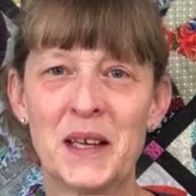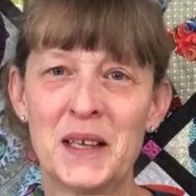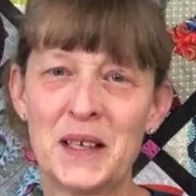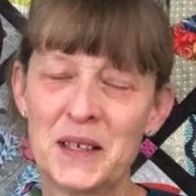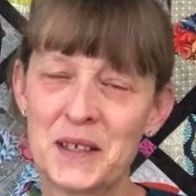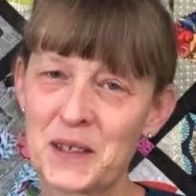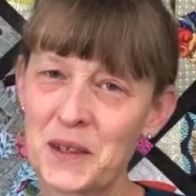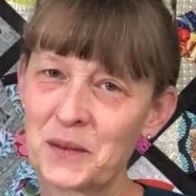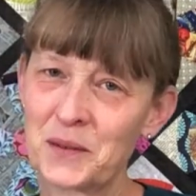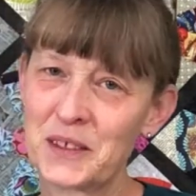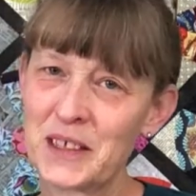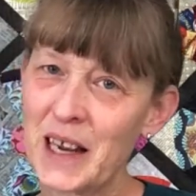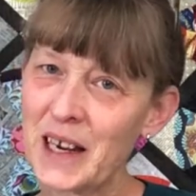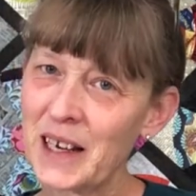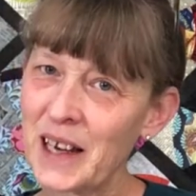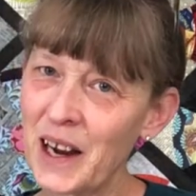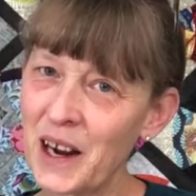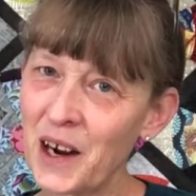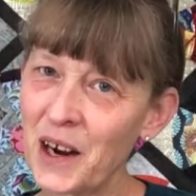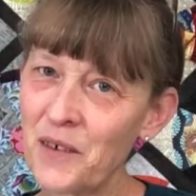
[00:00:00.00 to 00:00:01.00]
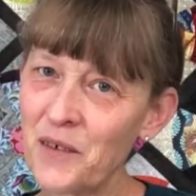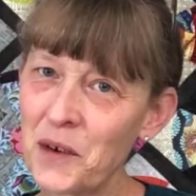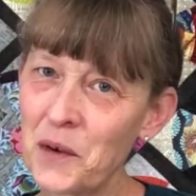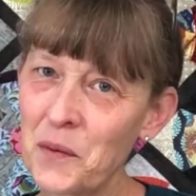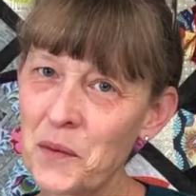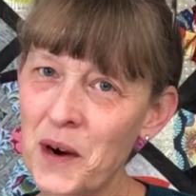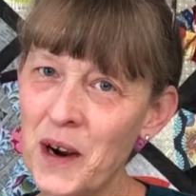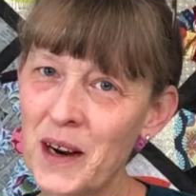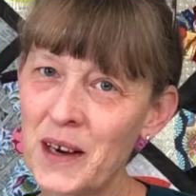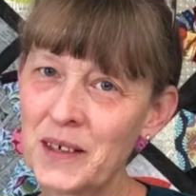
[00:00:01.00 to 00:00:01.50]
So take care,
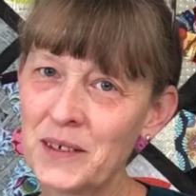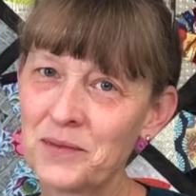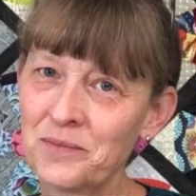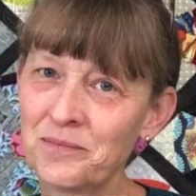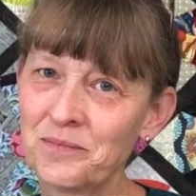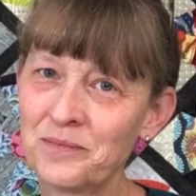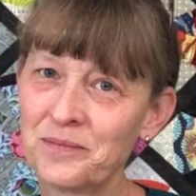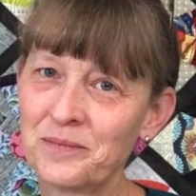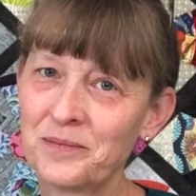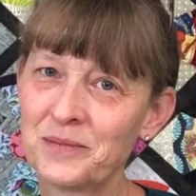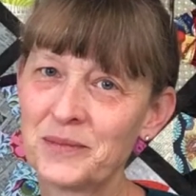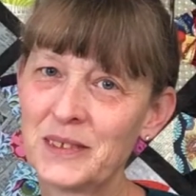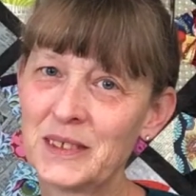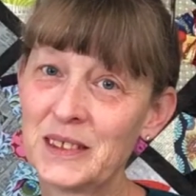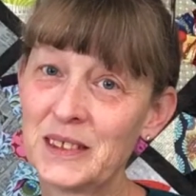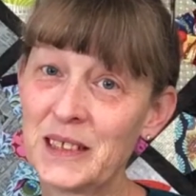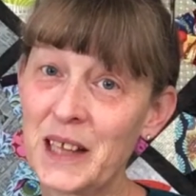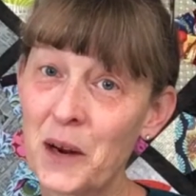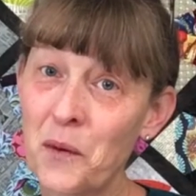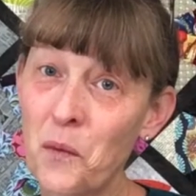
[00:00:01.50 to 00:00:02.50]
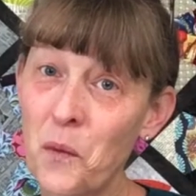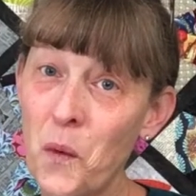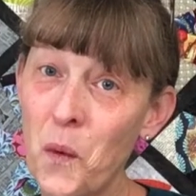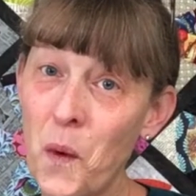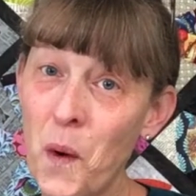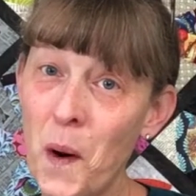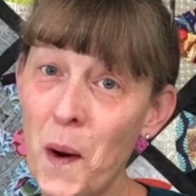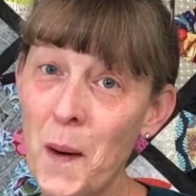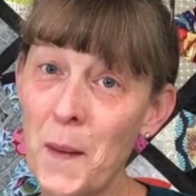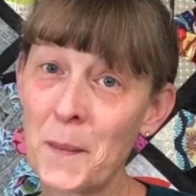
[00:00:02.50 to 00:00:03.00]
everyone. Stay
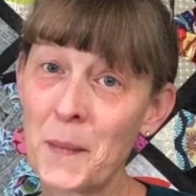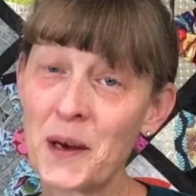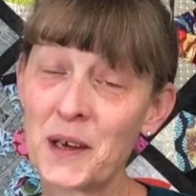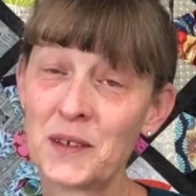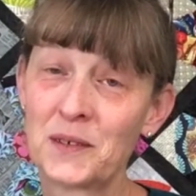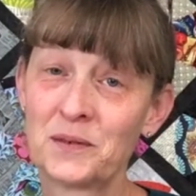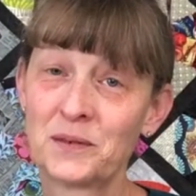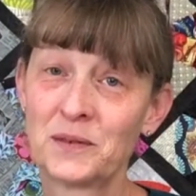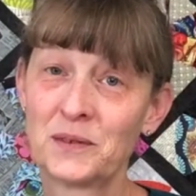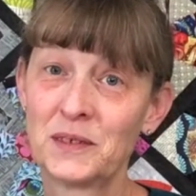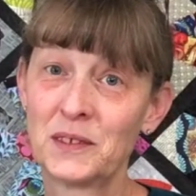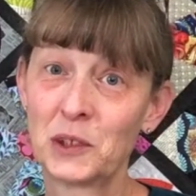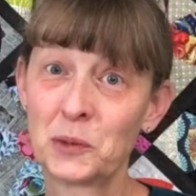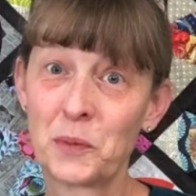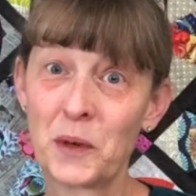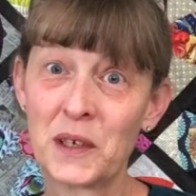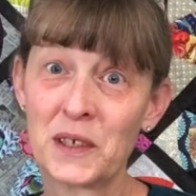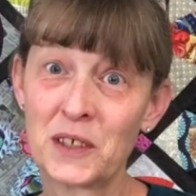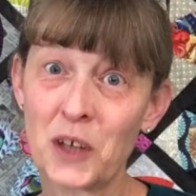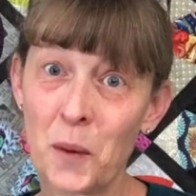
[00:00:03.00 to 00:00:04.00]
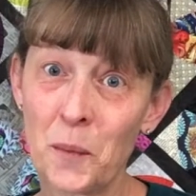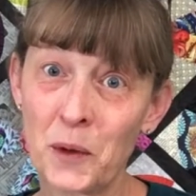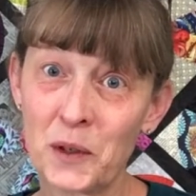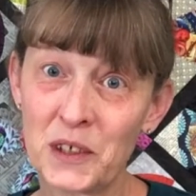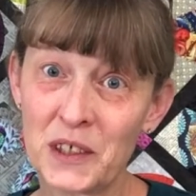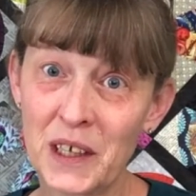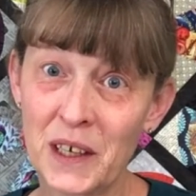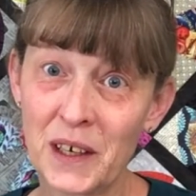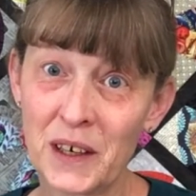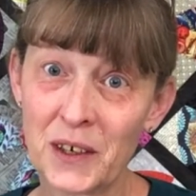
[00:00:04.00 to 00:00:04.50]
warm. Spring's
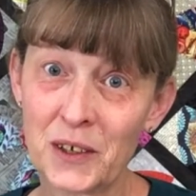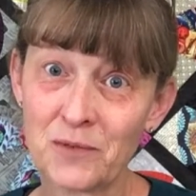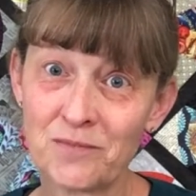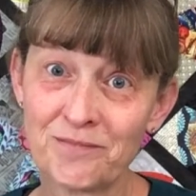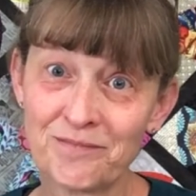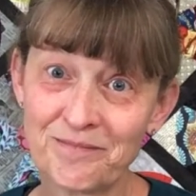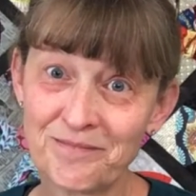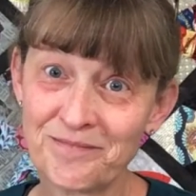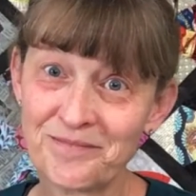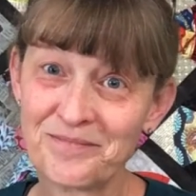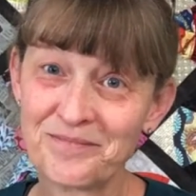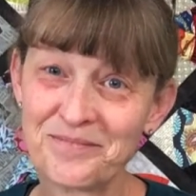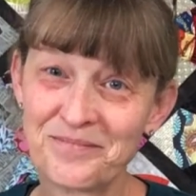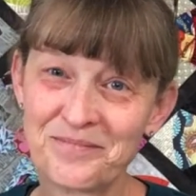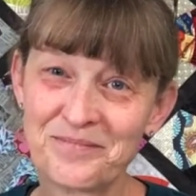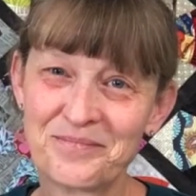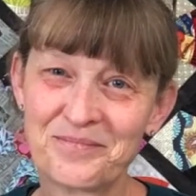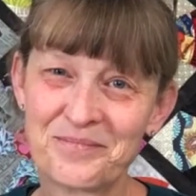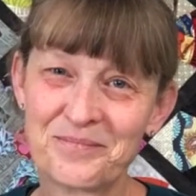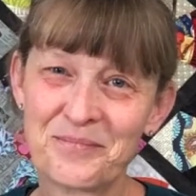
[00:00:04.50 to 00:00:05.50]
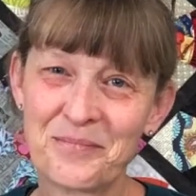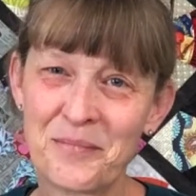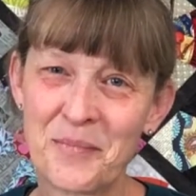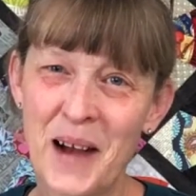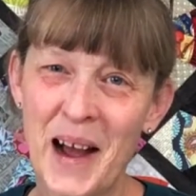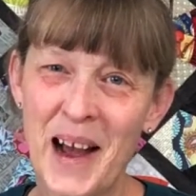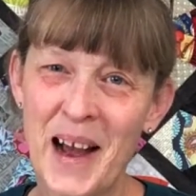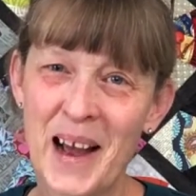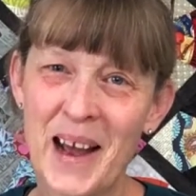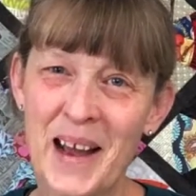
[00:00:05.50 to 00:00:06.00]
almost here.
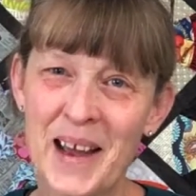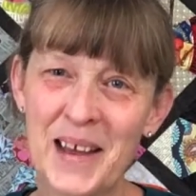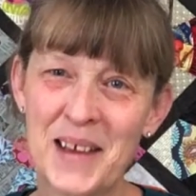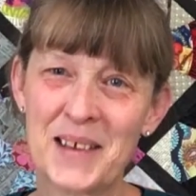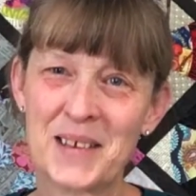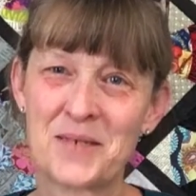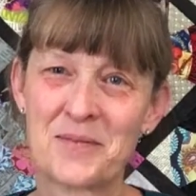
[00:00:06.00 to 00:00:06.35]
Bye.